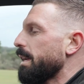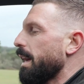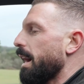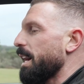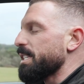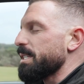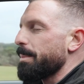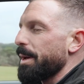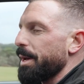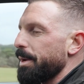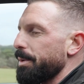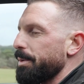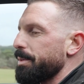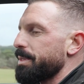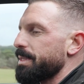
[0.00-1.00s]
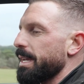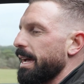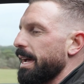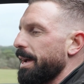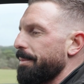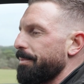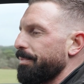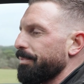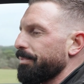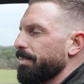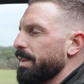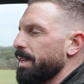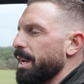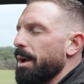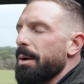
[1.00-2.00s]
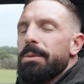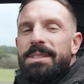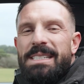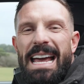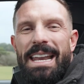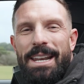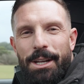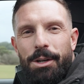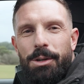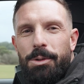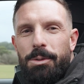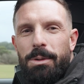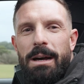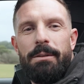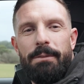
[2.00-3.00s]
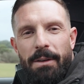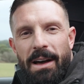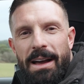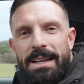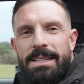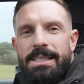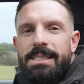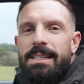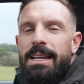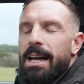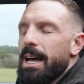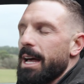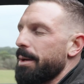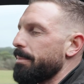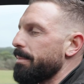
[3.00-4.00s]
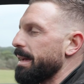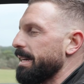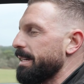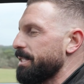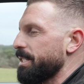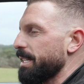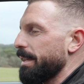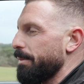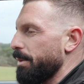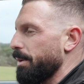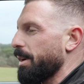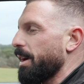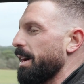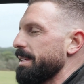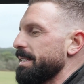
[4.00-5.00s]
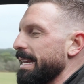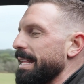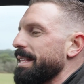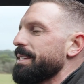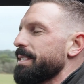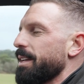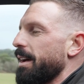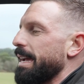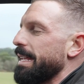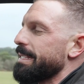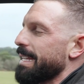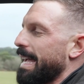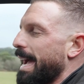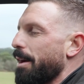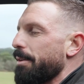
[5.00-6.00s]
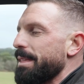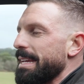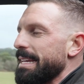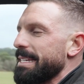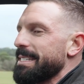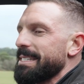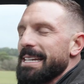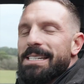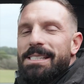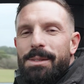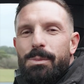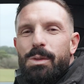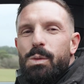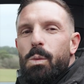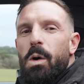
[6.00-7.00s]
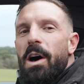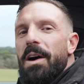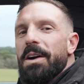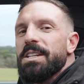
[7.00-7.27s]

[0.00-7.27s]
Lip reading: I suppose, you know, technical advice, and to give you guys an insight into how these systems work